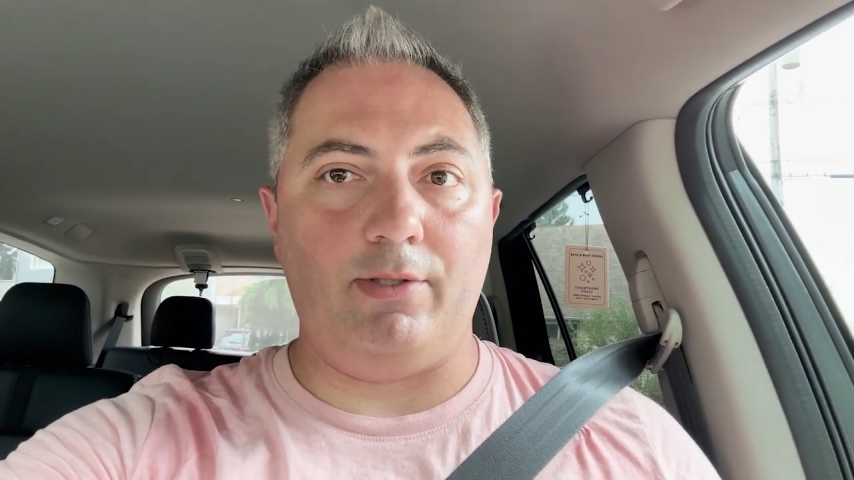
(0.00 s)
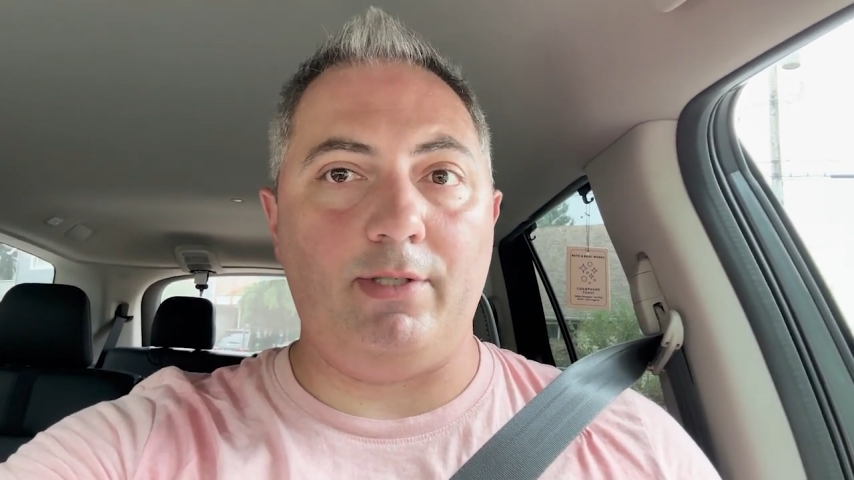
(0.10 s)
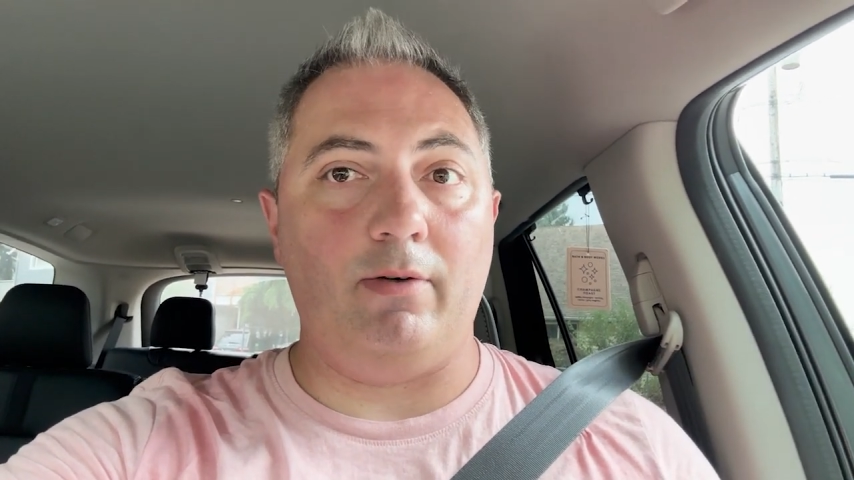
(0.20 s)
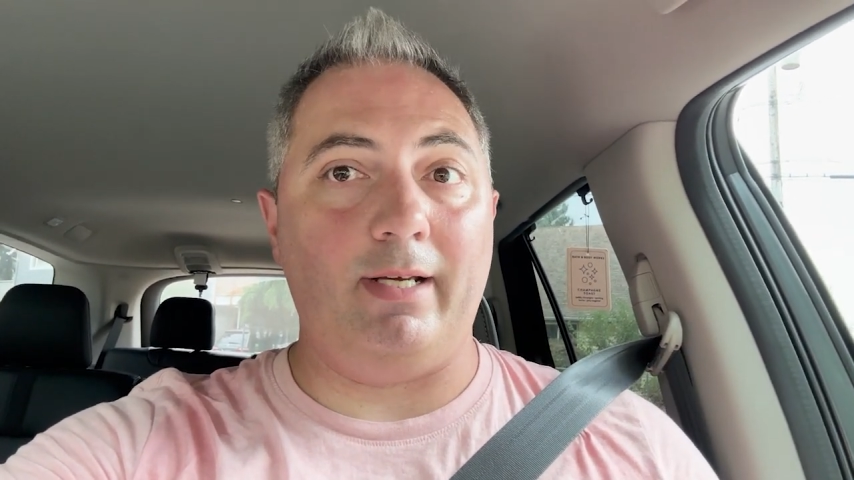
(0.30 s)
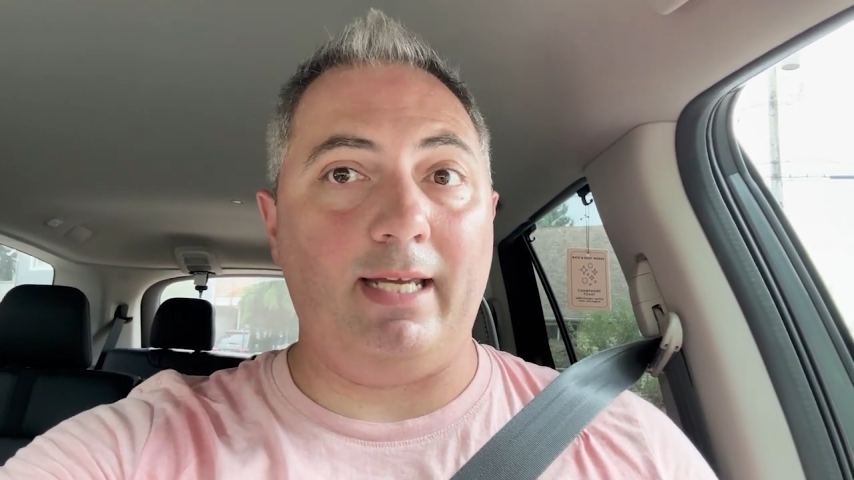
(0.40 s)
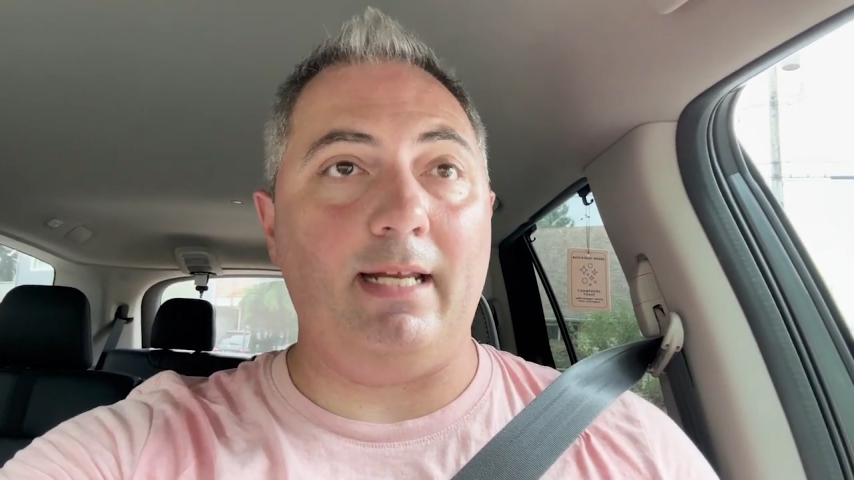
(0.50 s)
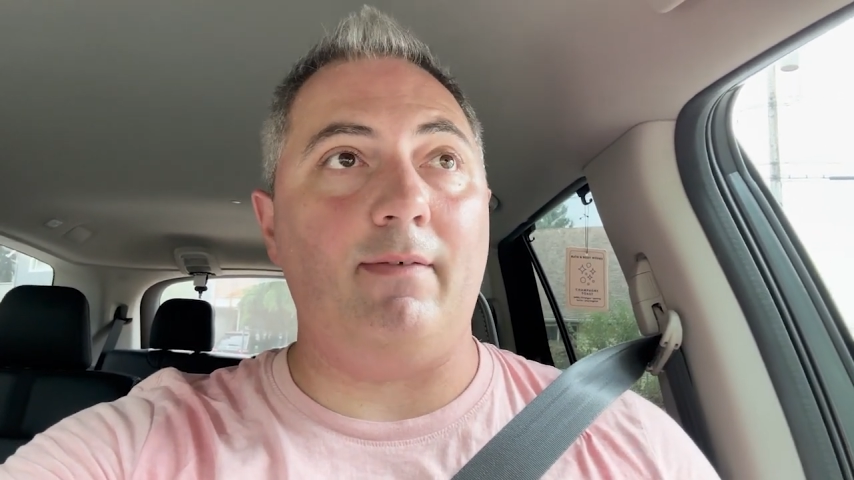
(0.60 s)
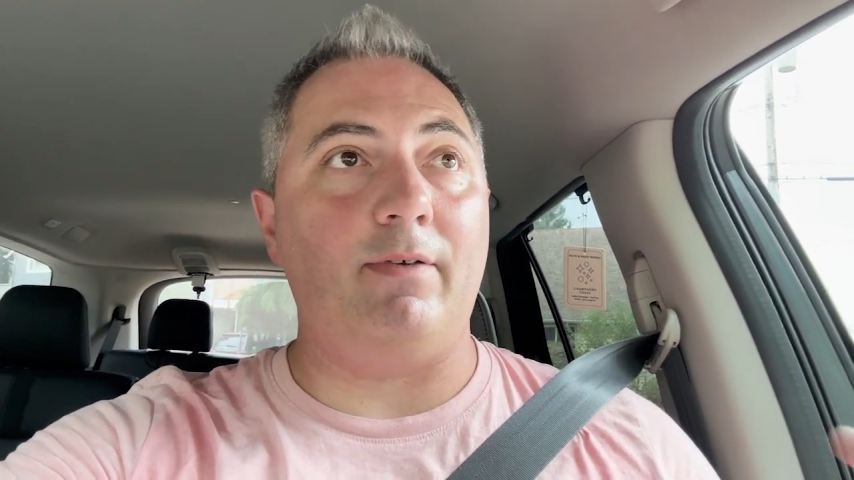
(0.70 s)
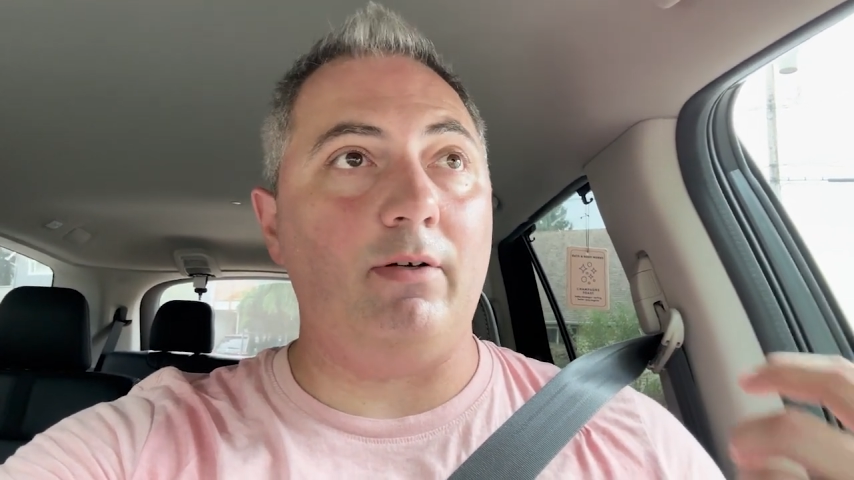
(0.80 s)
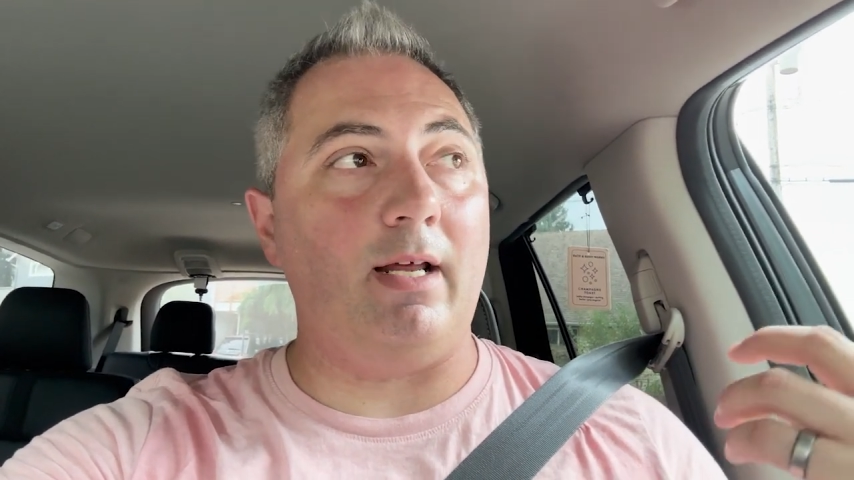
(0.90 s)
So again,
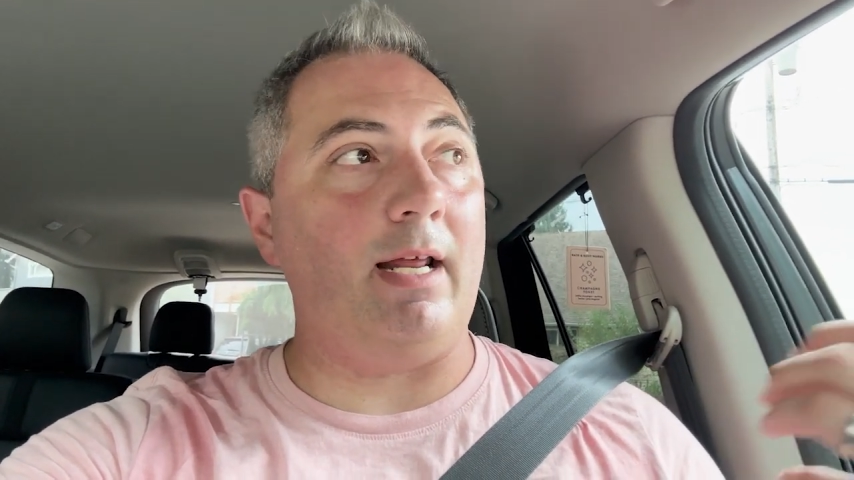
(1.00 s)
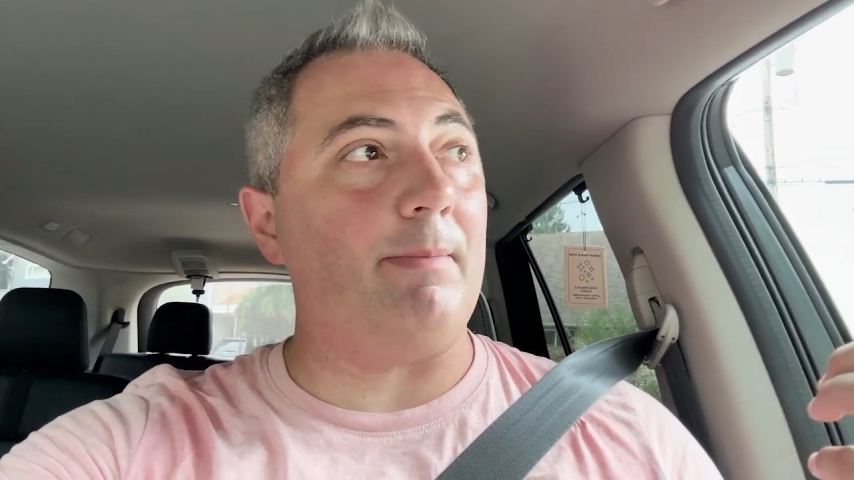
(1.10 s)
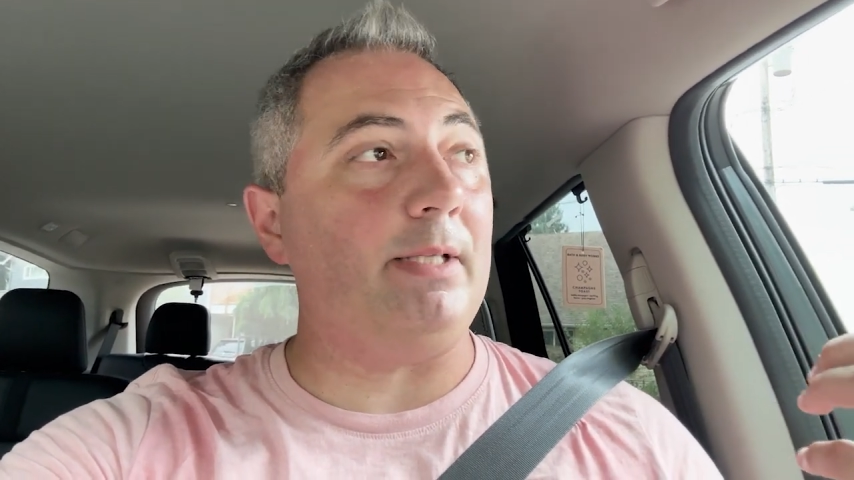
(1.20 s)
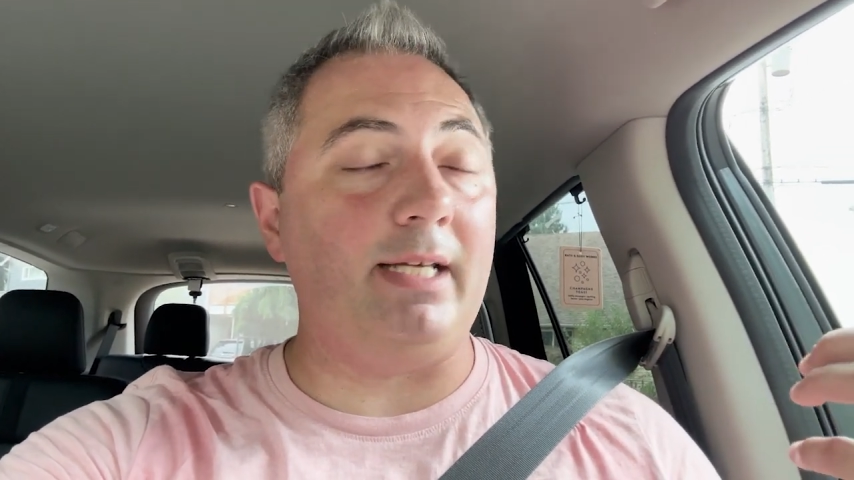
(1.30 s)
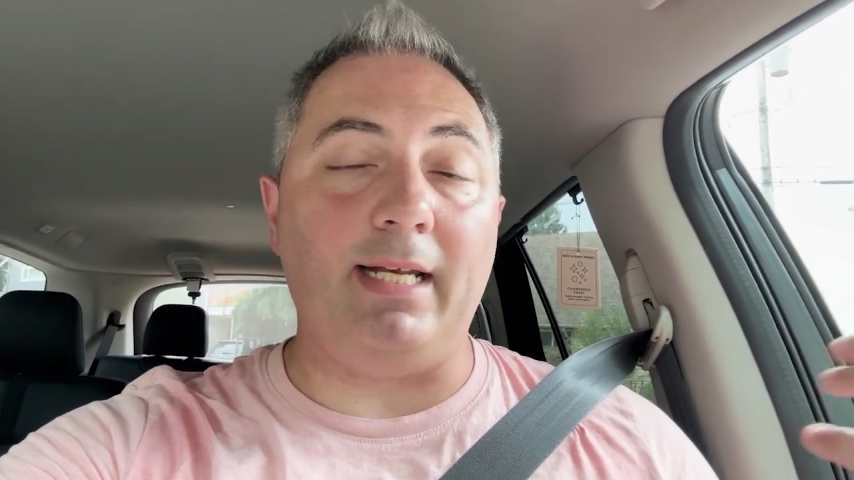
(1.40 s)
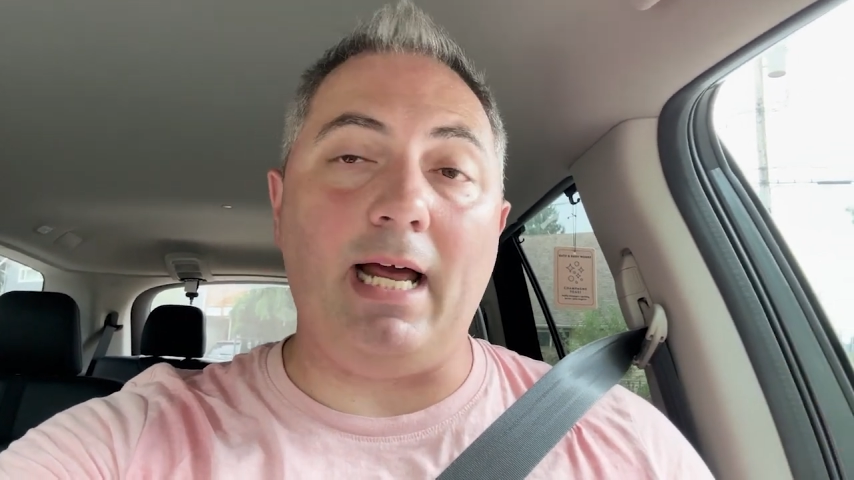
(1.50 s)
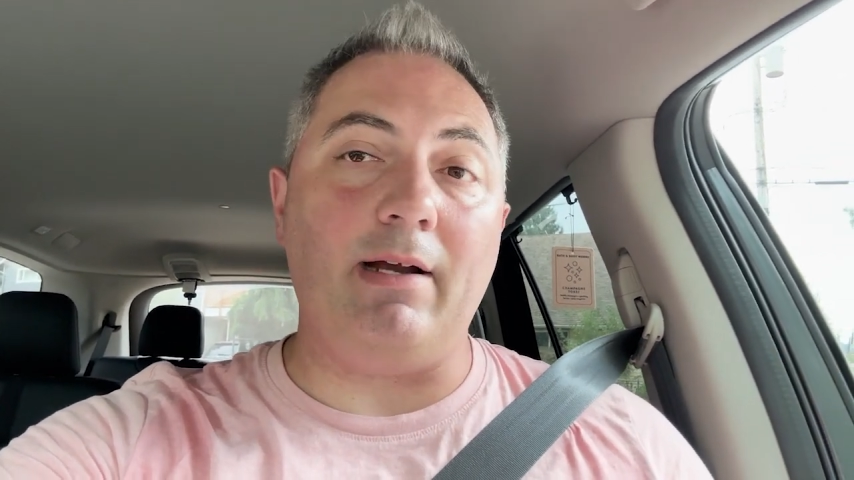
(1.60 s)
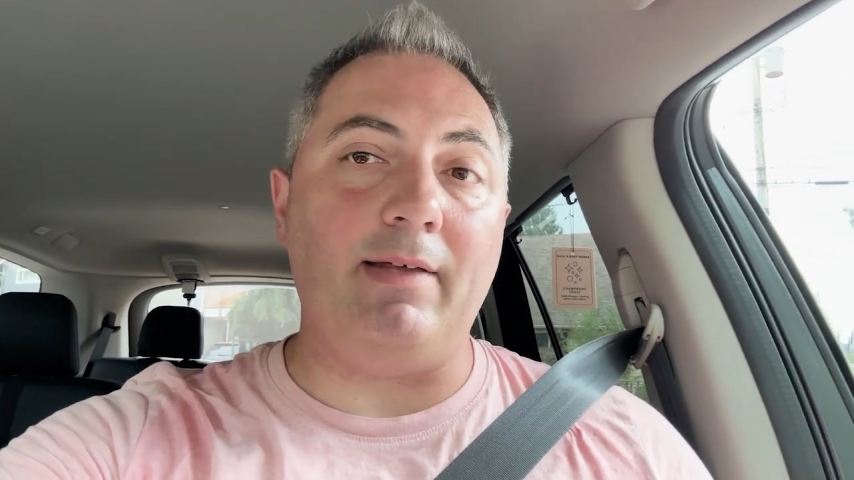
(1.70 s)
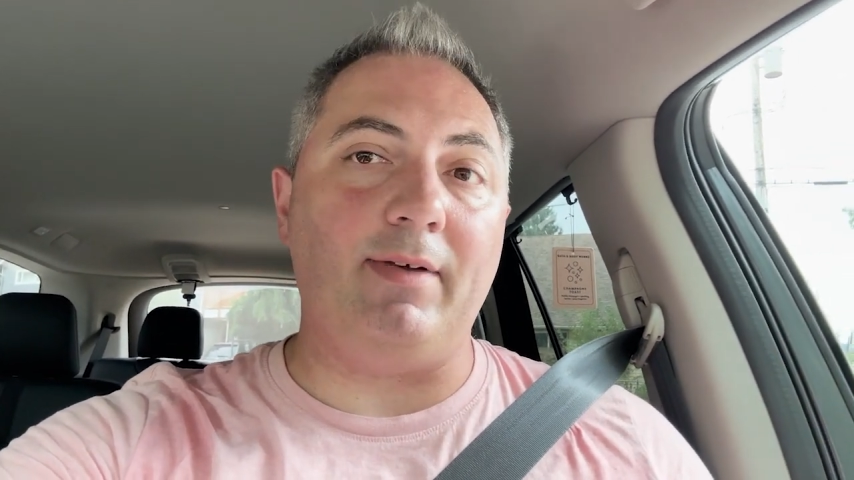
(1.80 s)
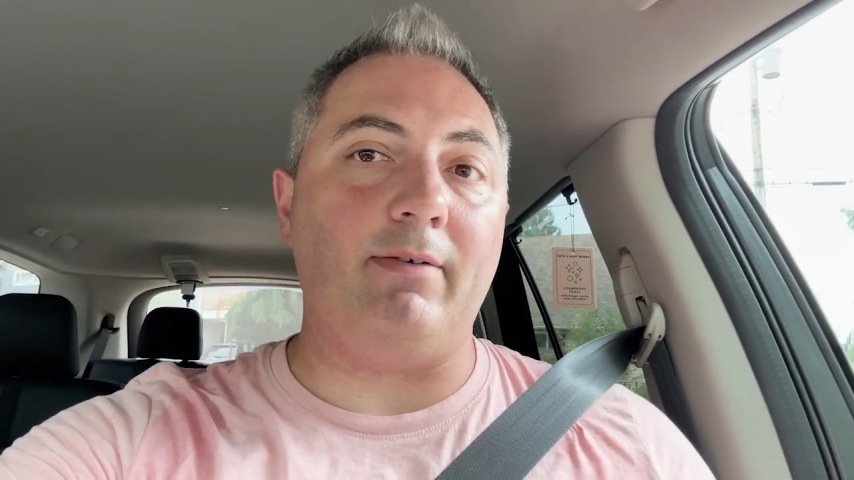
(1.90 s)
if you're not able to get
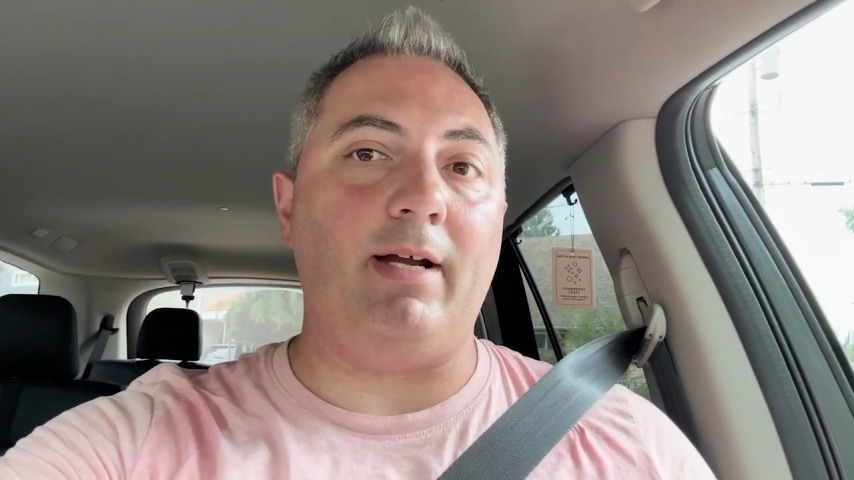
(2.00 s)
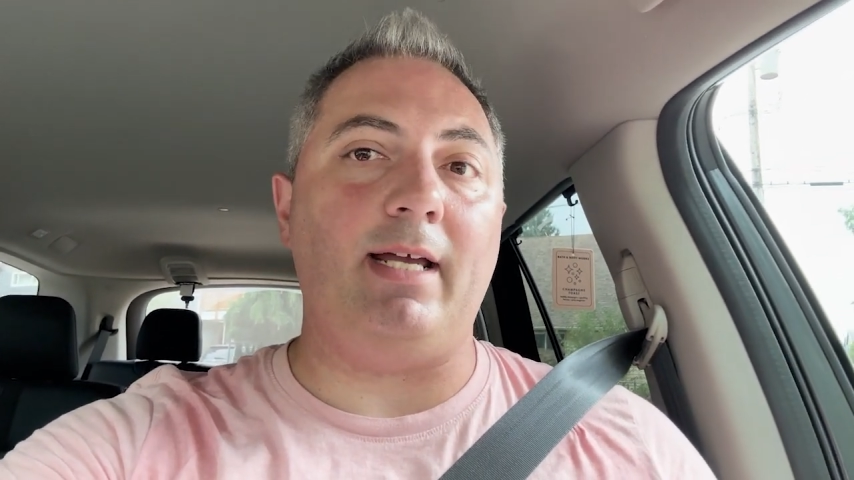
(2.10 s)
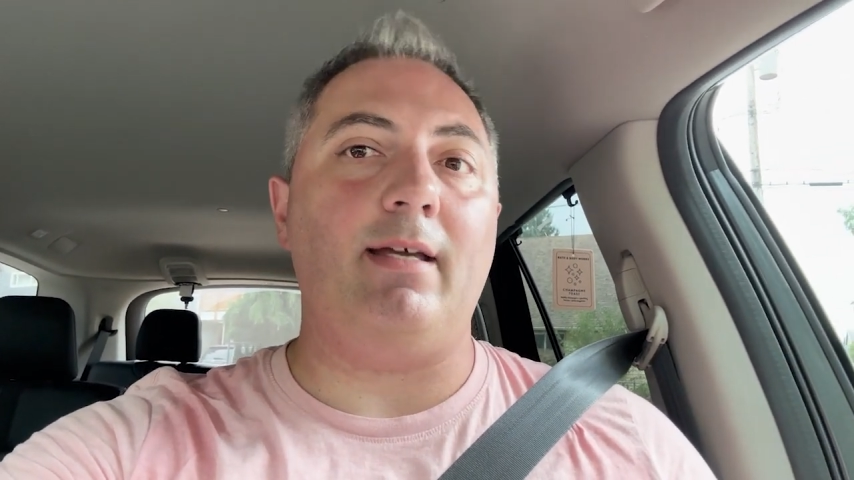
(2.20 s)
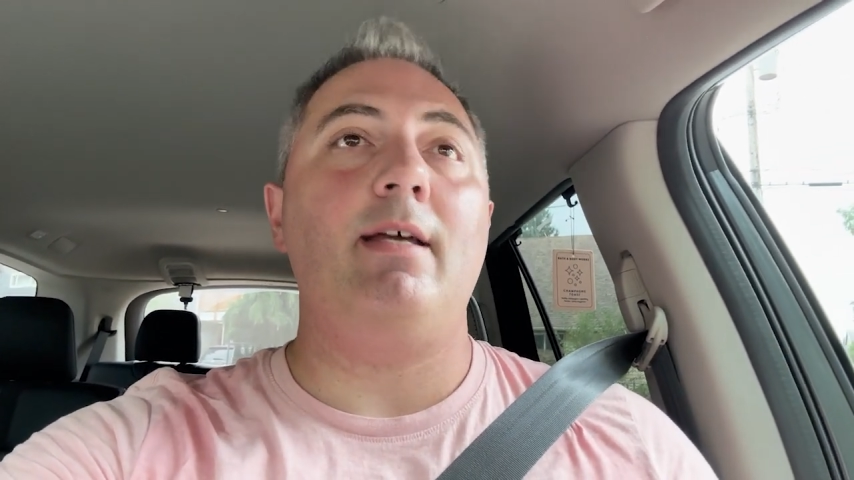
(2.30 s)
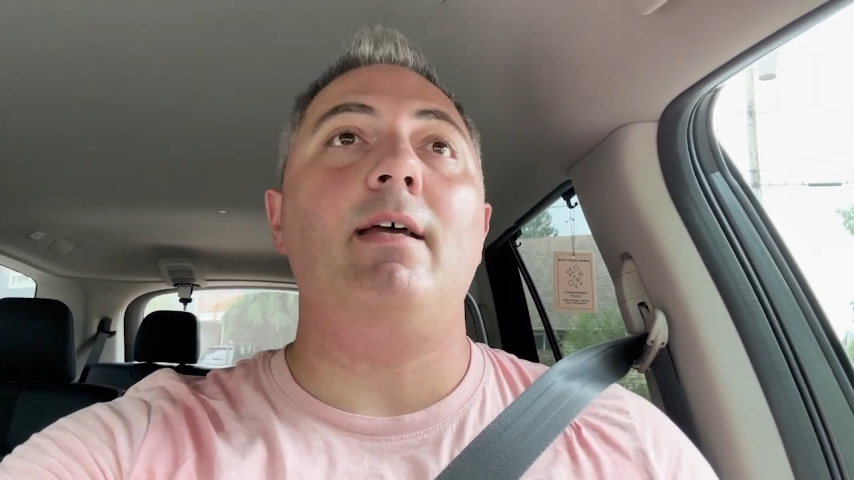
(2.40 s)
out even, right?